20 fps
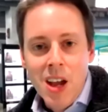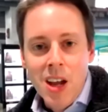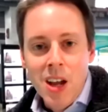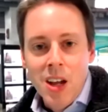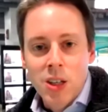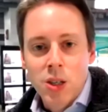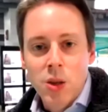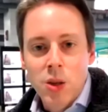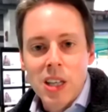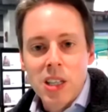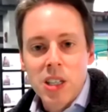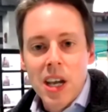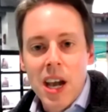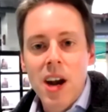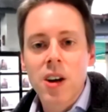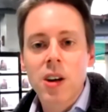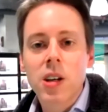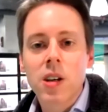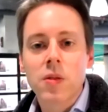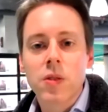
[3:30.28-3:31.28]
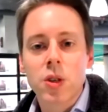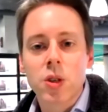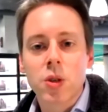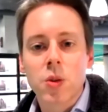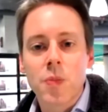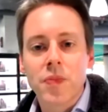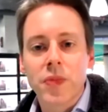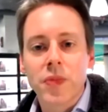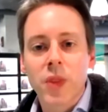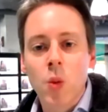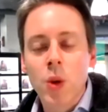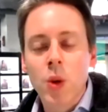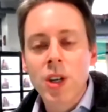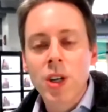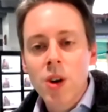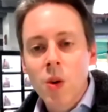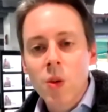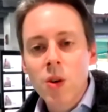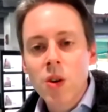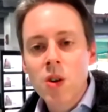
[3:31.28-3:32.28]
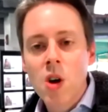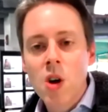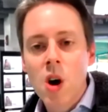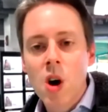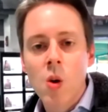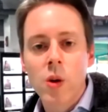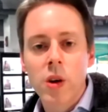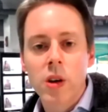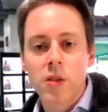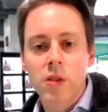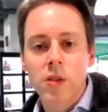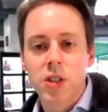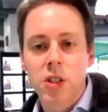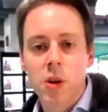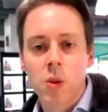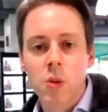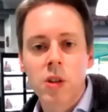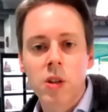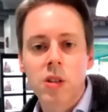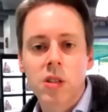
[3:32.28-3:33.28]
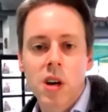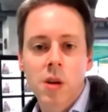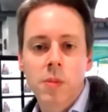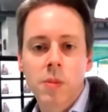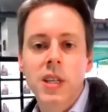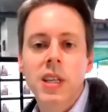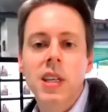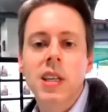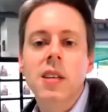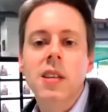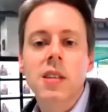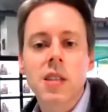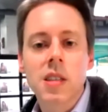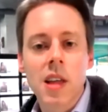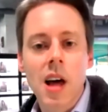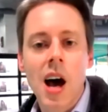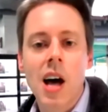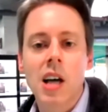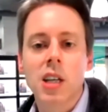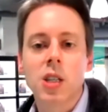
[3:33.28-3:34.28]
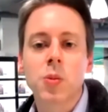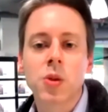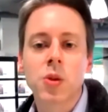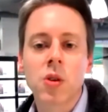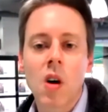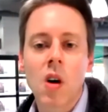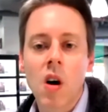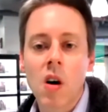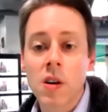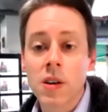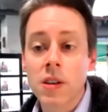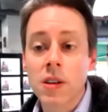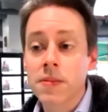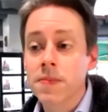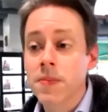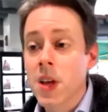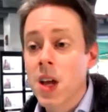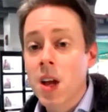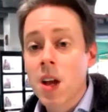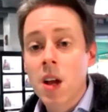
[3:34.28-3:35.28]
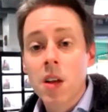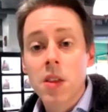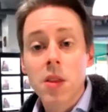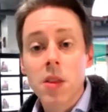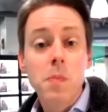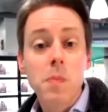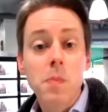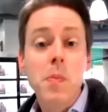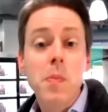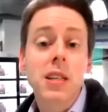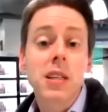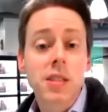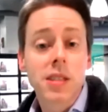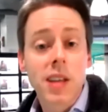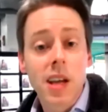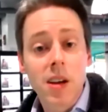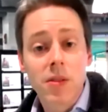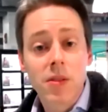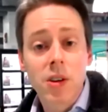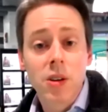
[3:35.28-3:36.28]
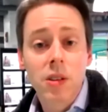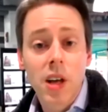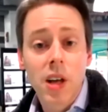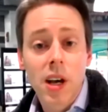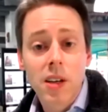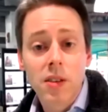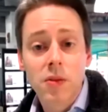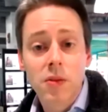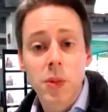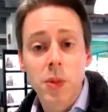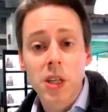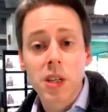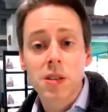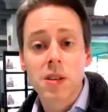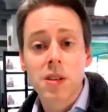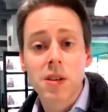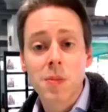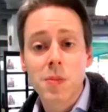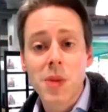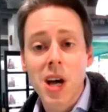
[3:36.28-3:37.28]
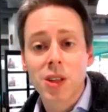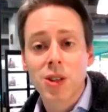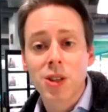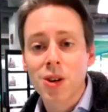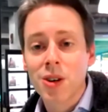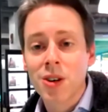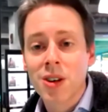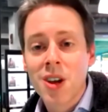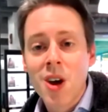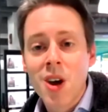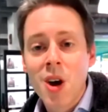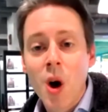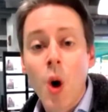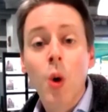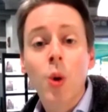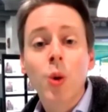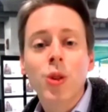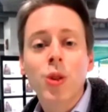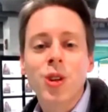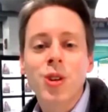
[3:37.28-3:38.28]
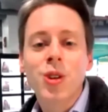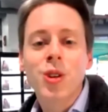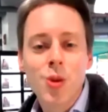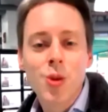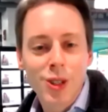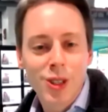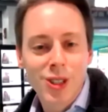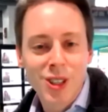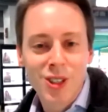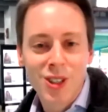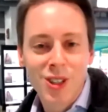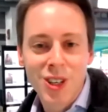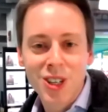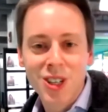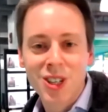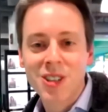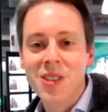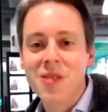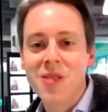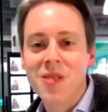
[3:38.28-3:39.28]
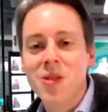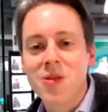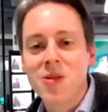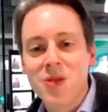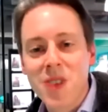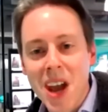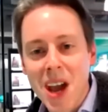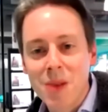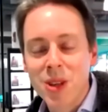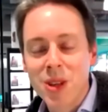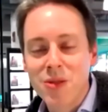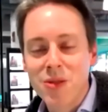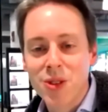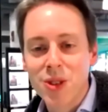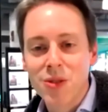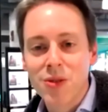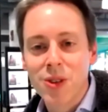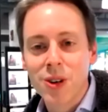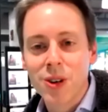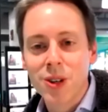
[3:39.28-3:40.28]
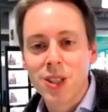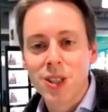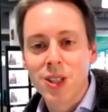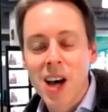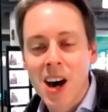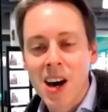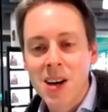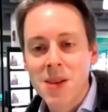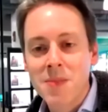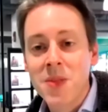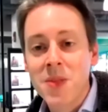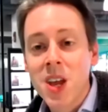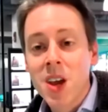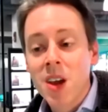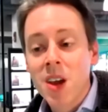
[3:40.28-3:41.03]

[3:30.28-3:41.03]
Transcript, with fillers: So, as caregivers, we don't know if someone is coming into the hospital on the best day of their life because they're about to hold the newest edition of their family for the first time,